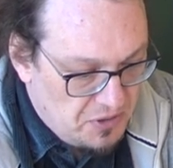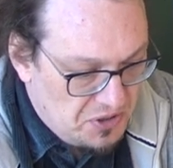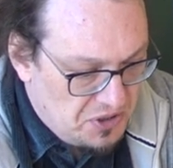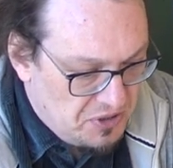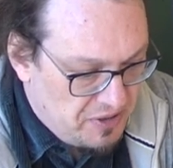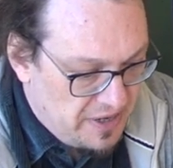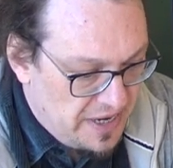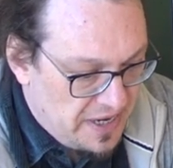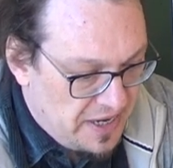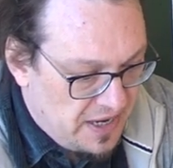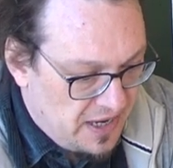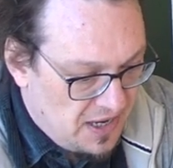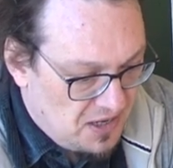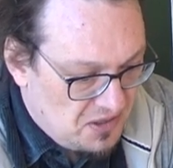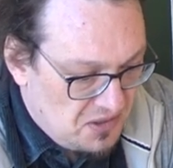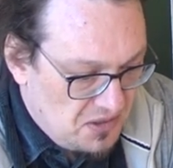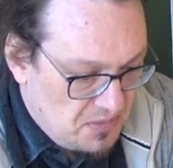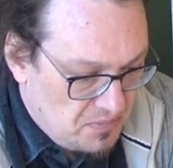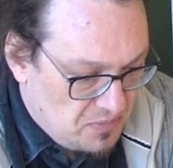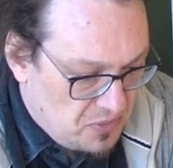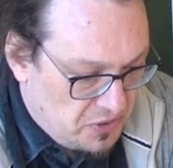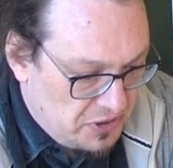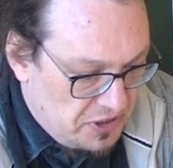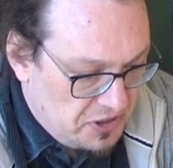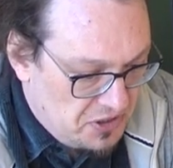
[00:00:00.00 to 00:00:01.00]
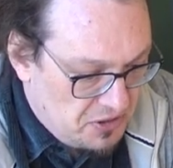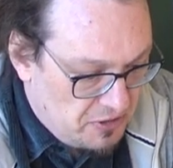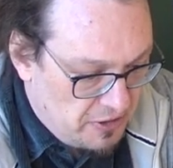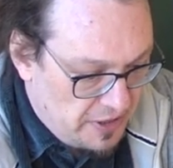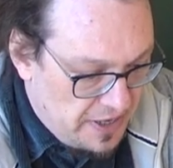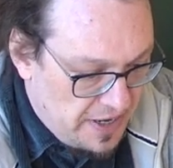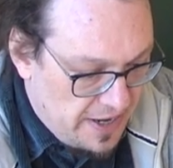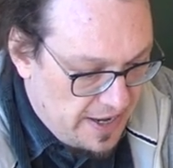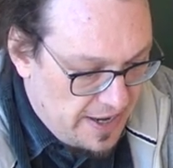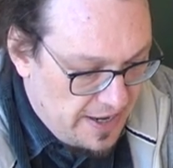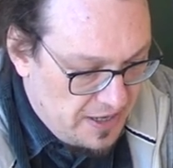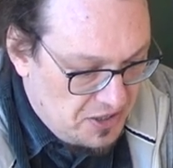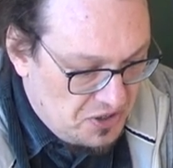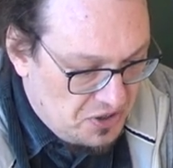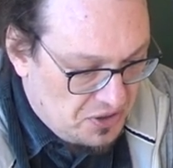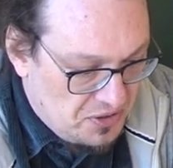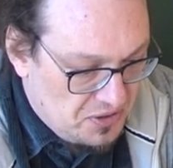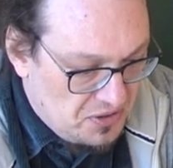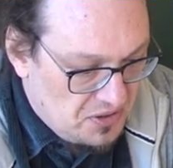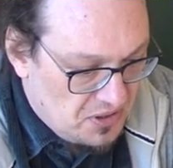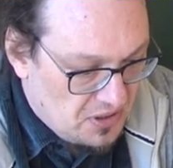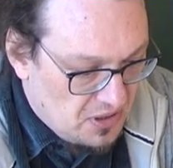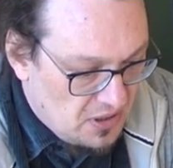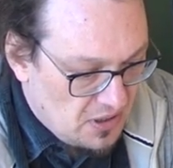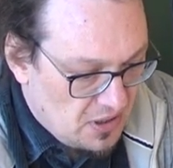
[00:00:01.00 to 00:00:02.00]
what do I get? Monitoring
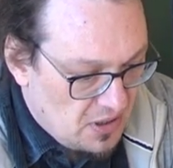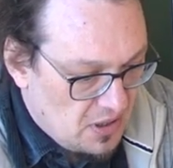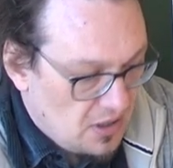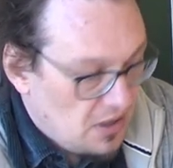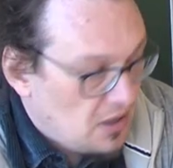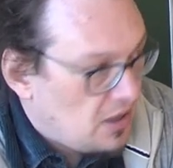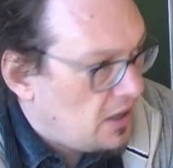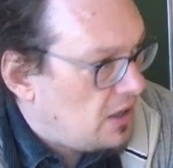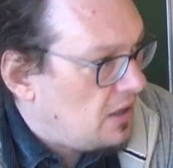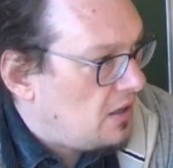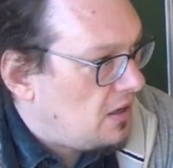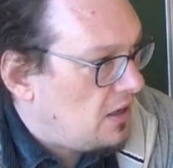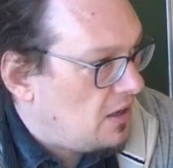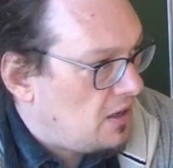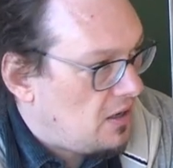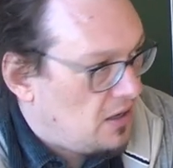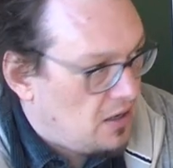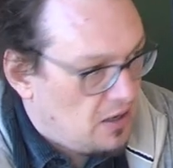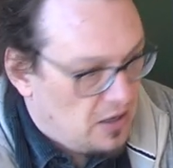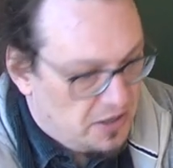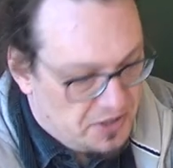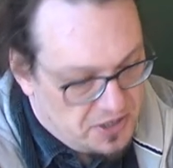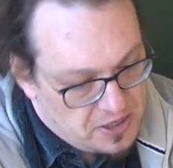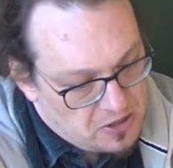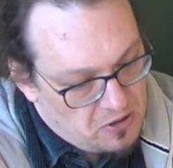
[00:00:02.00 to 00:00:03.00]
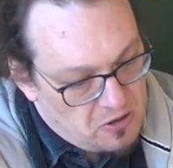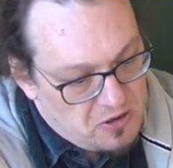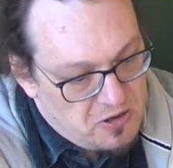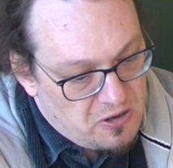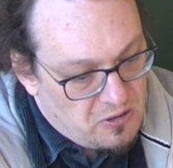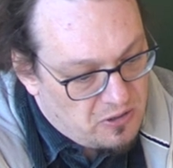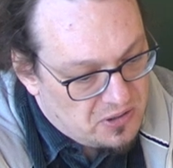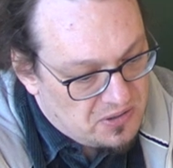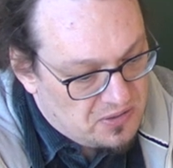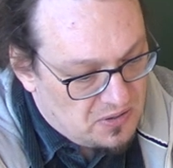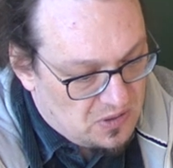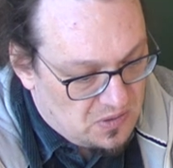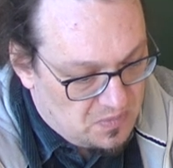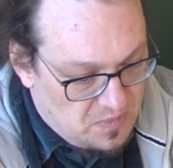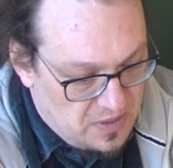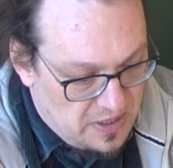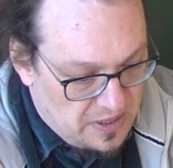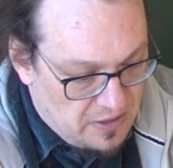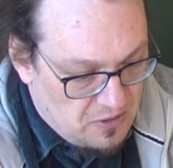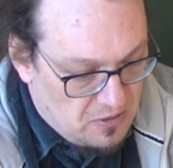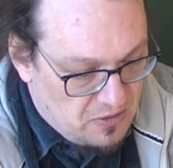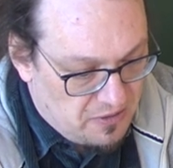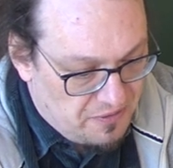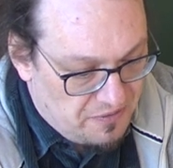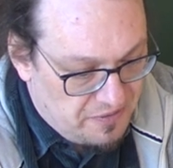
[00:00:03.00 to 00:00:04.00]
agent, uh, the host is
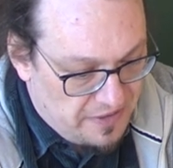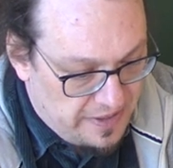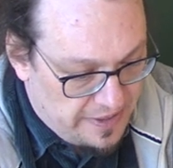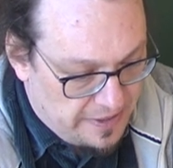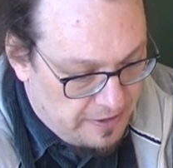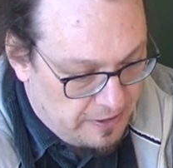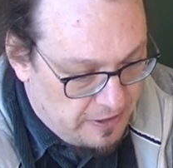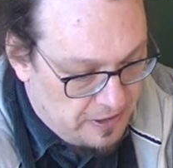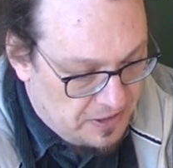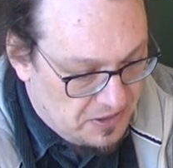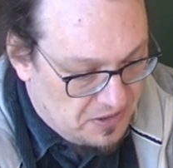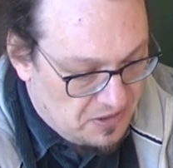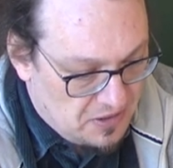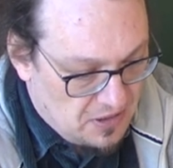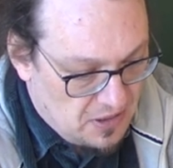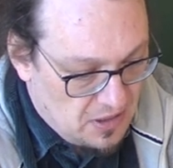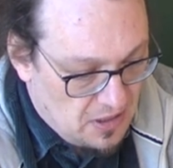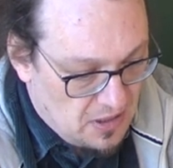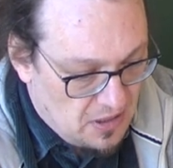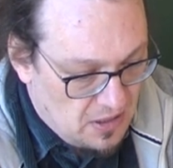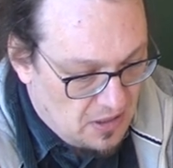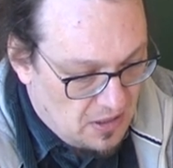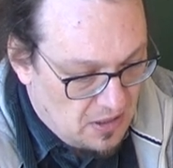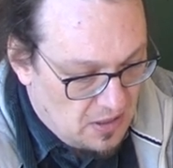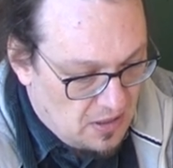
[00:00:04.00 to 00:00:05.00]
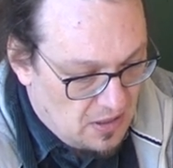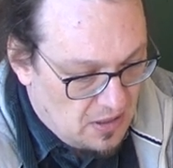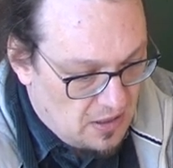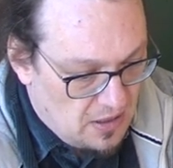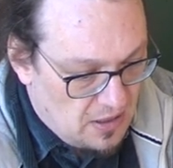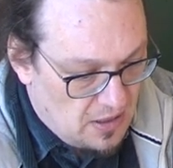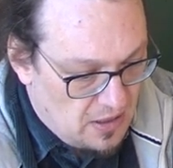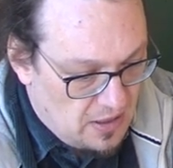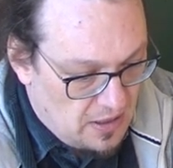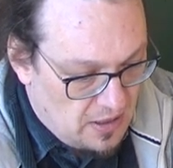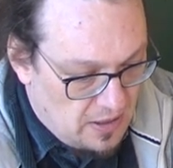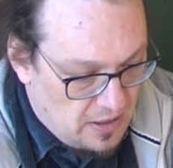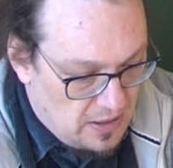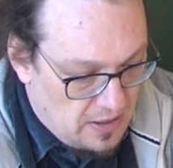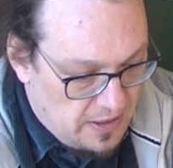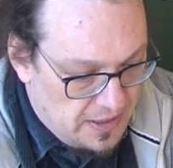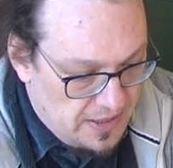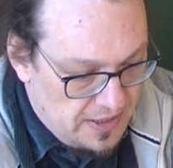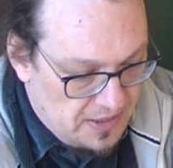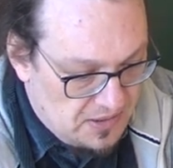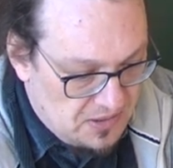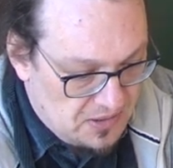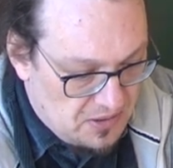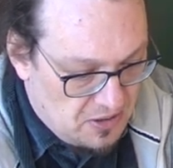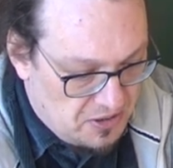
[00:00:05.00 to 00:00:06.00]
being configured, uh,
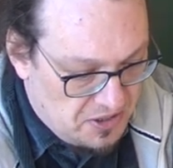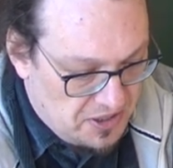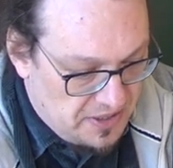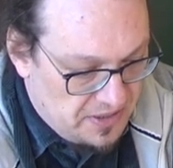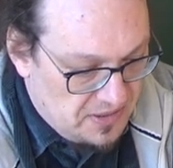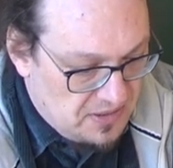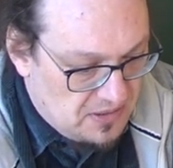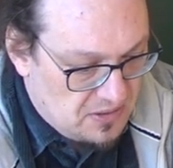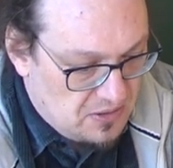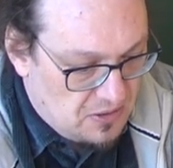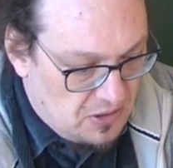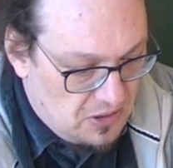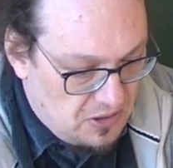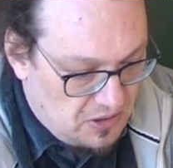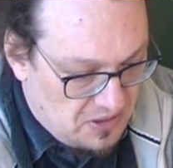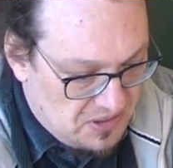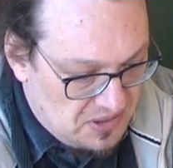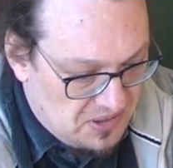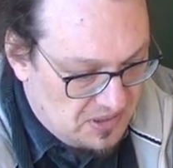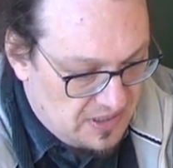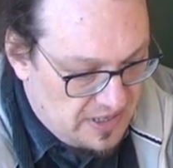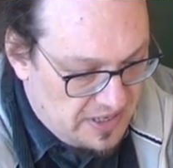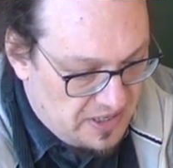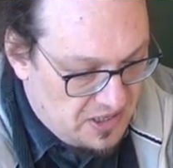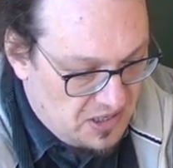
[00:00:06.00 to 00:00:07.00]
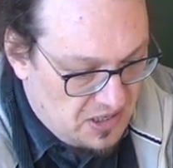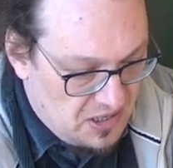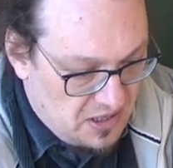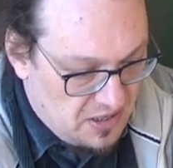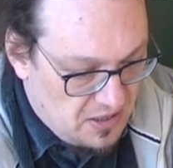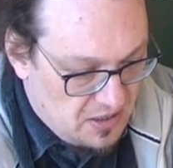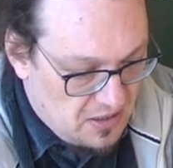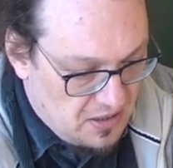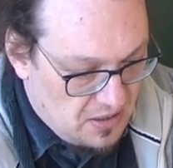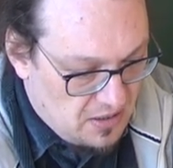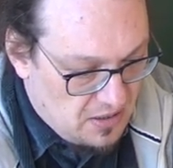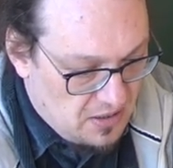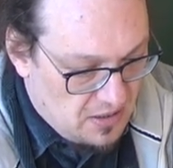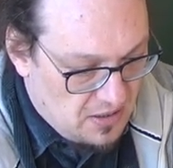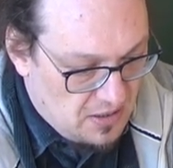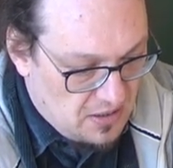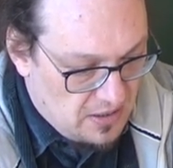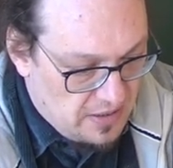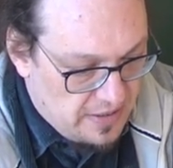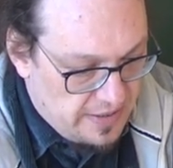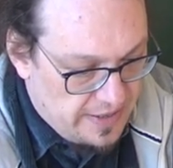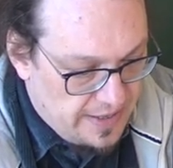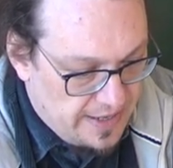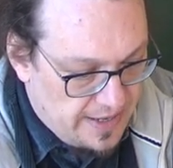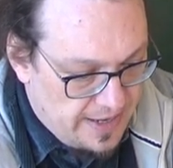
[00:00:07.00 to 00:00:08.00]
it's going to install OSSEC,
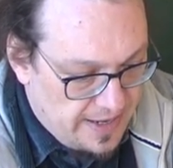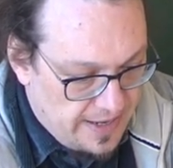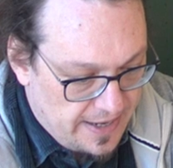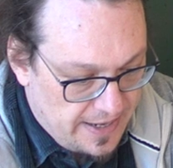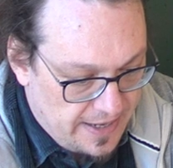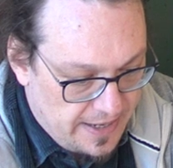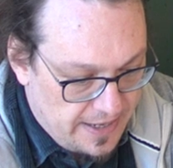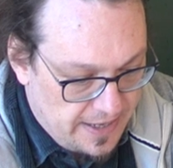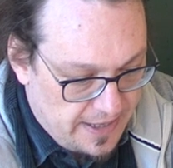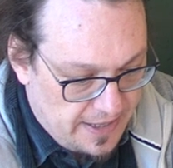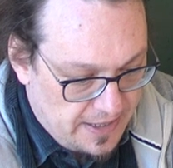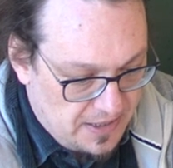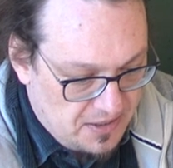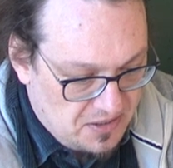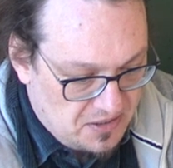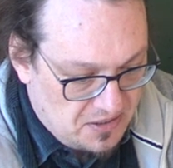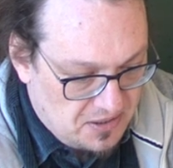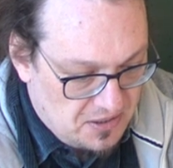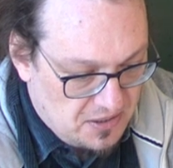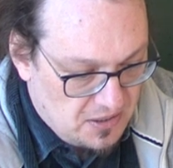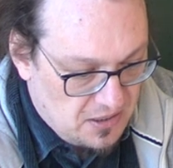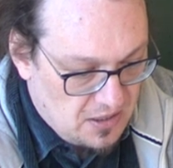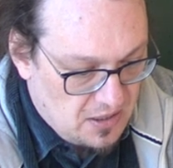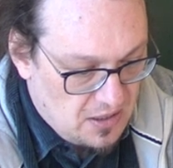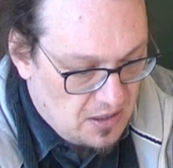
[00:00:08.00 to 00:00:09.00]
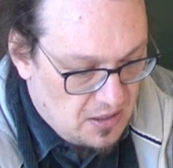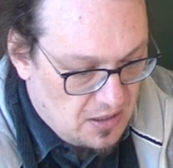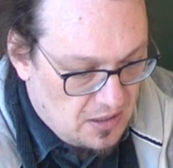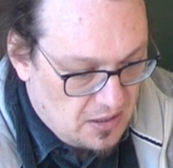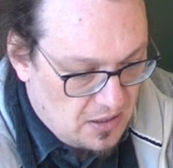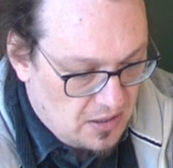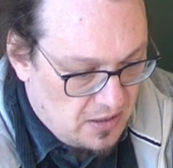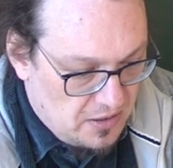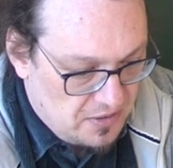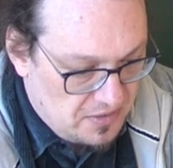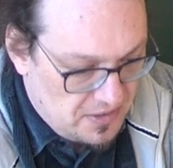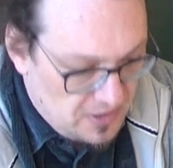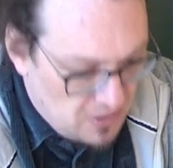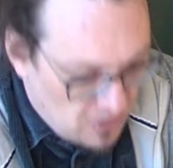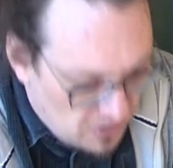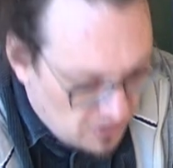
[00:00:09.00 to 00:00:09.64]
and the